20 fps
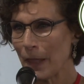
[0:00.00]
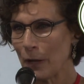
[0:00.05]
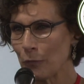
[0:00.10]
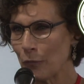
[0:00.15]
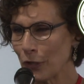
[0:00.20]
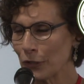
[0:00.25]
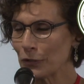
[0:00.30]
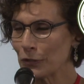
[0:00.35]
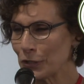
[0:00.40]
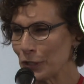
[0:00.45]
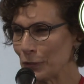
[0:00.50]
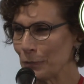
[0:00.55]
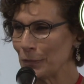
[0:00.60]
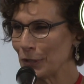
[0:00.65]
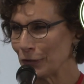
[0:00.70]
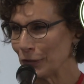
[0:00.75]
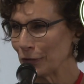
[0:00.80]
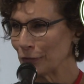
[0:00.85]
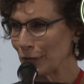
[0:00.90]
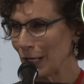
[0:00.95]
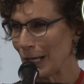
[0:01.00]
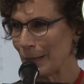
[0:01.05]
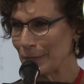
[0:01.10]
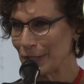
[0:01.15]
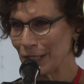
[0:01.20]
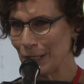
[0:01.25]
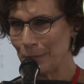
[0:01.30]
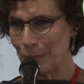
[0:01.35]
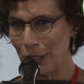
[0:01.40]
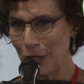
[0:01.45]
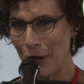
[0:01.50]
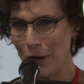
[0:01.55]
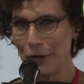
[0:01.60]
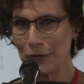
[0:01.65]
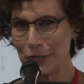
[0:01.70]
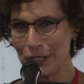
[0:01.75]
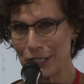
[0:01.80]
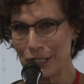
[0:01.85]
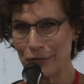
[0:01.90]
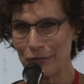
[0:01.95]
one or two milligrams can be all
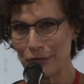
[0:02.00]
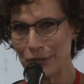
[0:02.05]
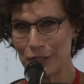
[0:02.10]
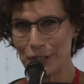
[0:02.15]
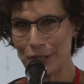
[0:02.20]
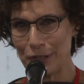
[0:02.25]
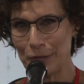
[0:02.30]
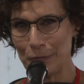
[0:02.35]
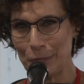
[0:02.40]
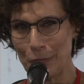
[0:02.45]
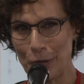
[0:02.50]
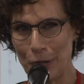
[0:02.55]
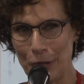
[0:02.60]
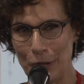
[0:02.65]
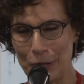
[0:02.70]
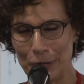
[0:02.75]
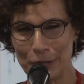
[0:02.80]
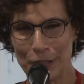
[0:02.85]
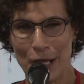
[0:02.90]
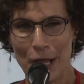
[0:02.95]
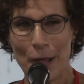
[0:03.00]
the difference in the world.